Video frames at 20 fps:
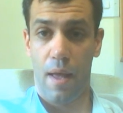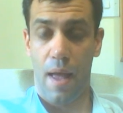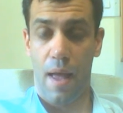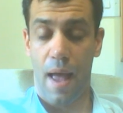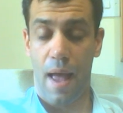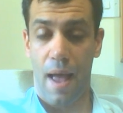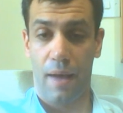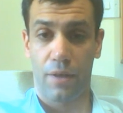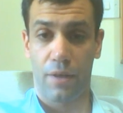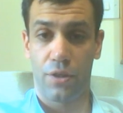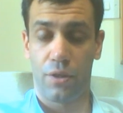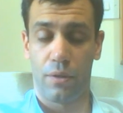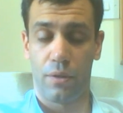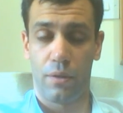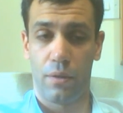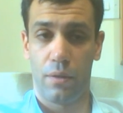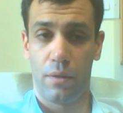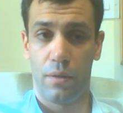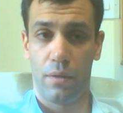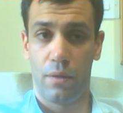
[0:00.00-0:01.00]

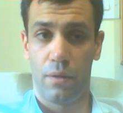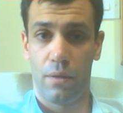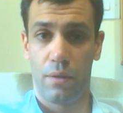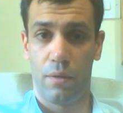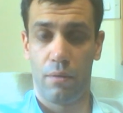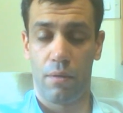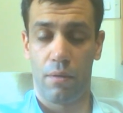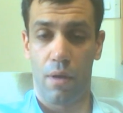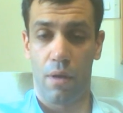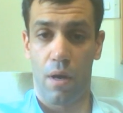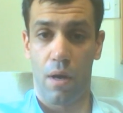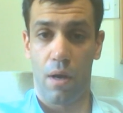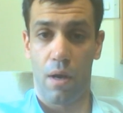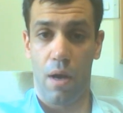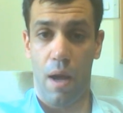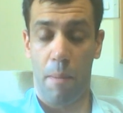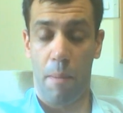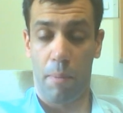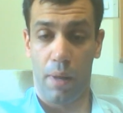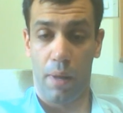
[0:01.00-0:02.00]
action
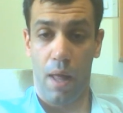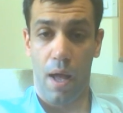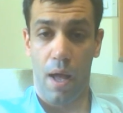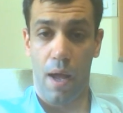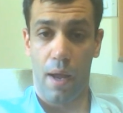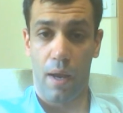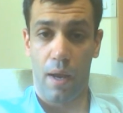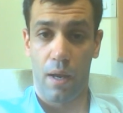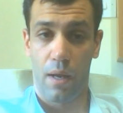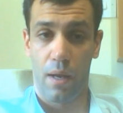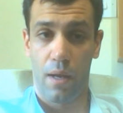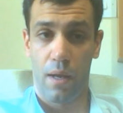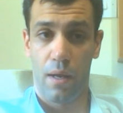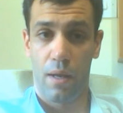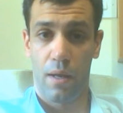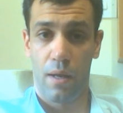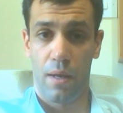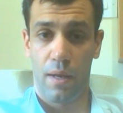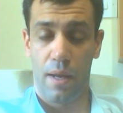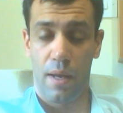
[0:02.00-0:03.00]
apply
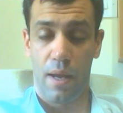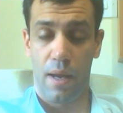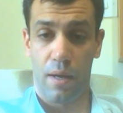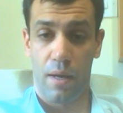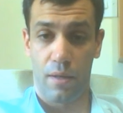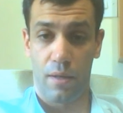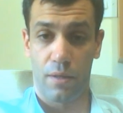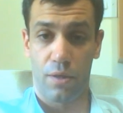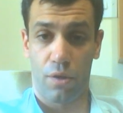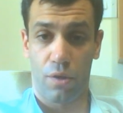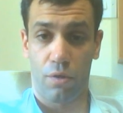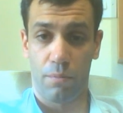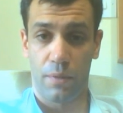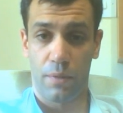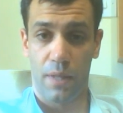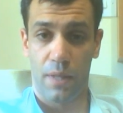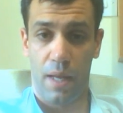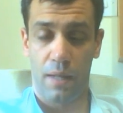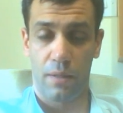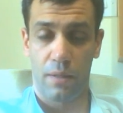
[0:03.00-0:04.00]
in the
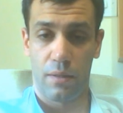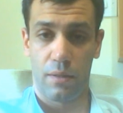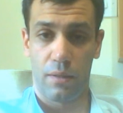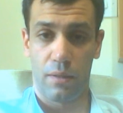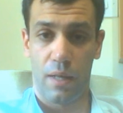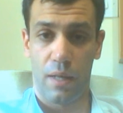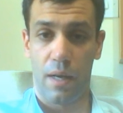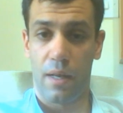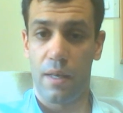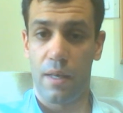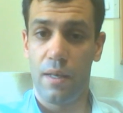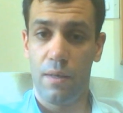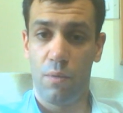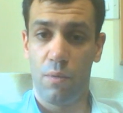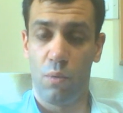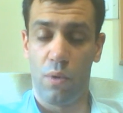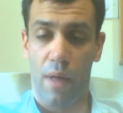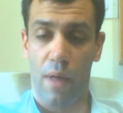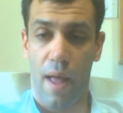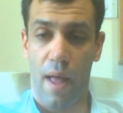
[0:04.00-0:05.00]
circumstances, and he
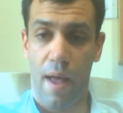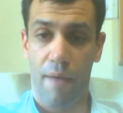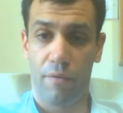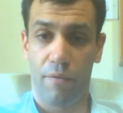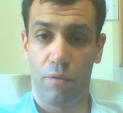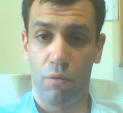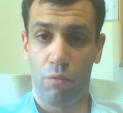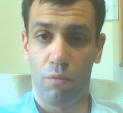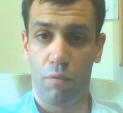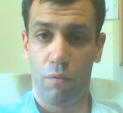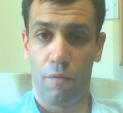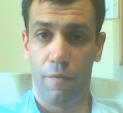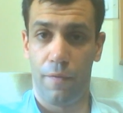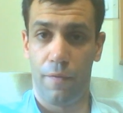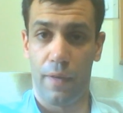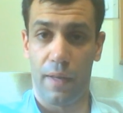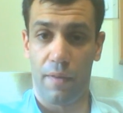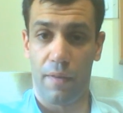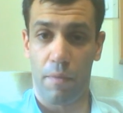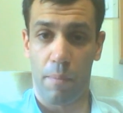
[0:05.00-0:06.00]
will have to
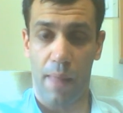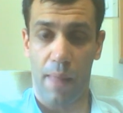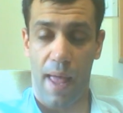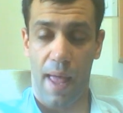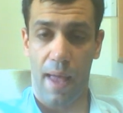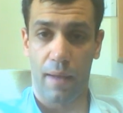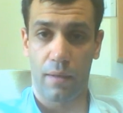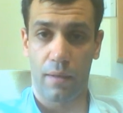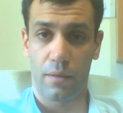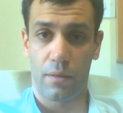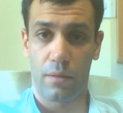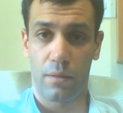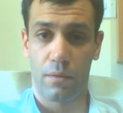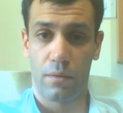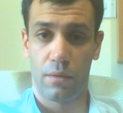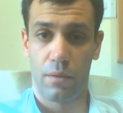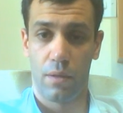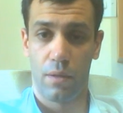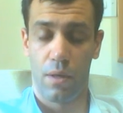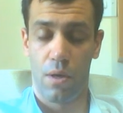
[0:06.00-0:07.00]
fill in the blanks
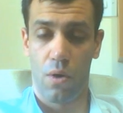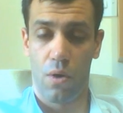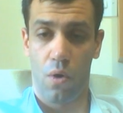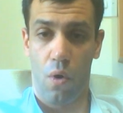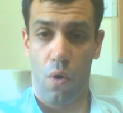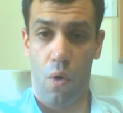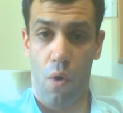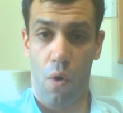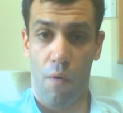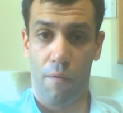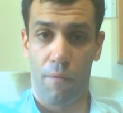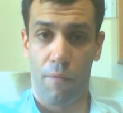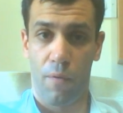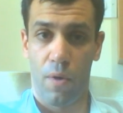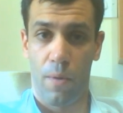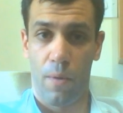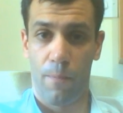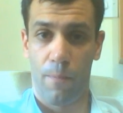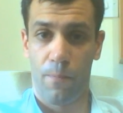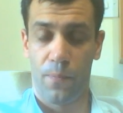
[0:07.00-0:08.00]
of
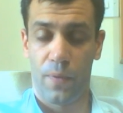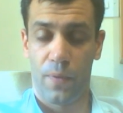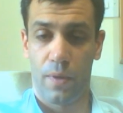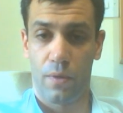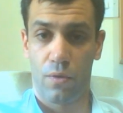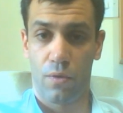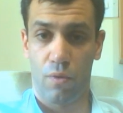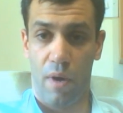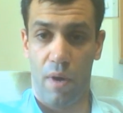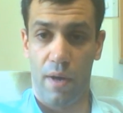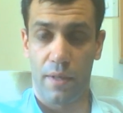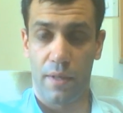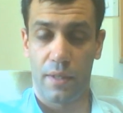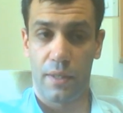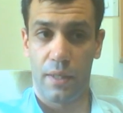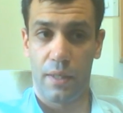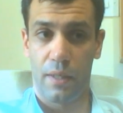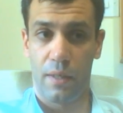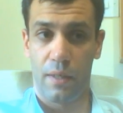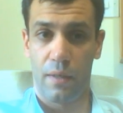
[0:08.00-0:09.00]
trying to
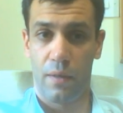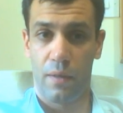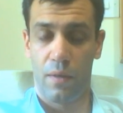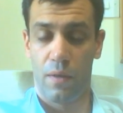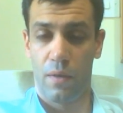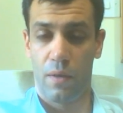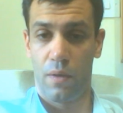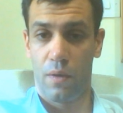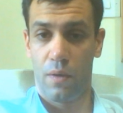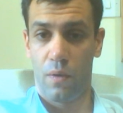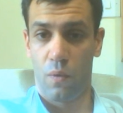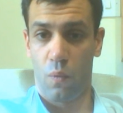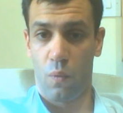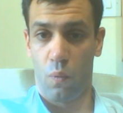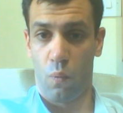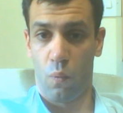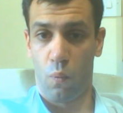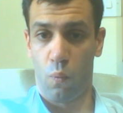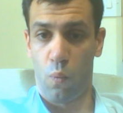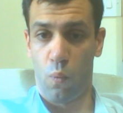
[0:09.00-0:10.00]
see
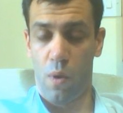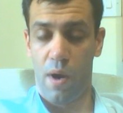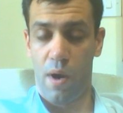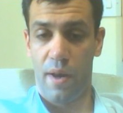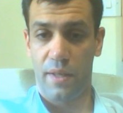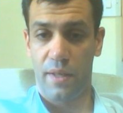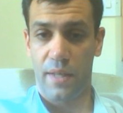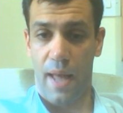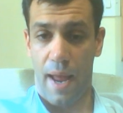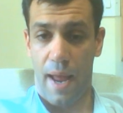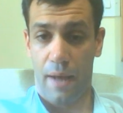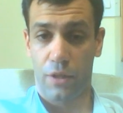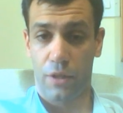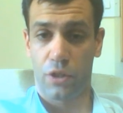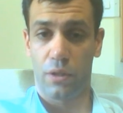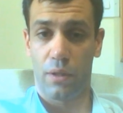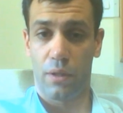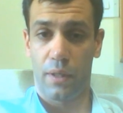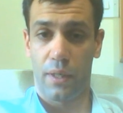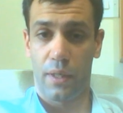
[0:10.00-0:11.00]
what is
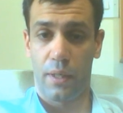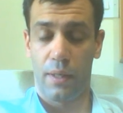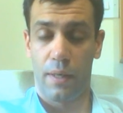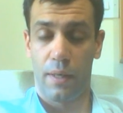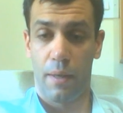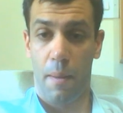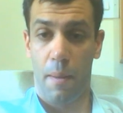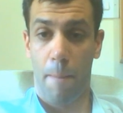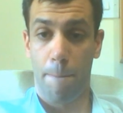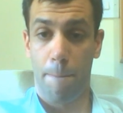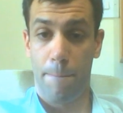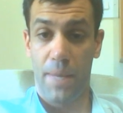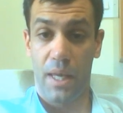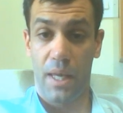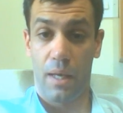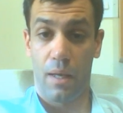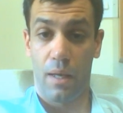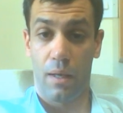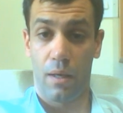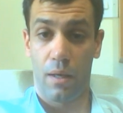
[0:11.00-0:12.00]
actually
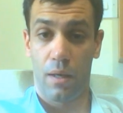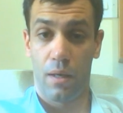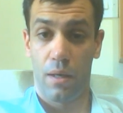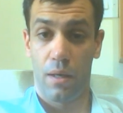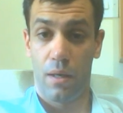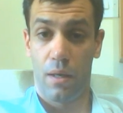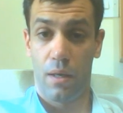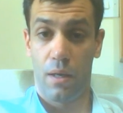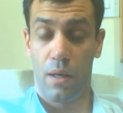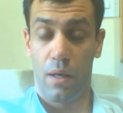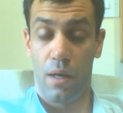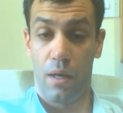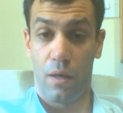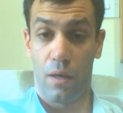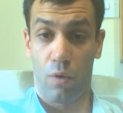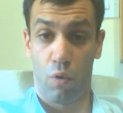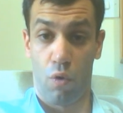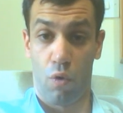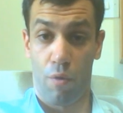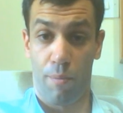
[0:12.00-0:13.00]
being
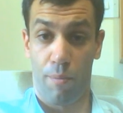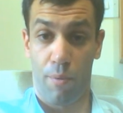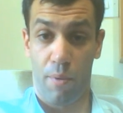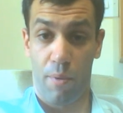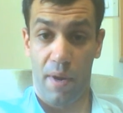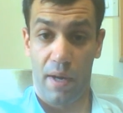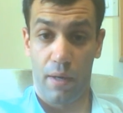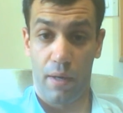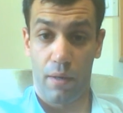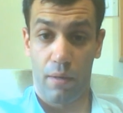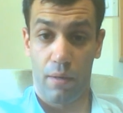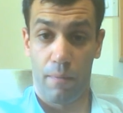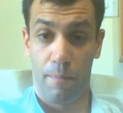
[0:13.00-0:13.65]
incorporated.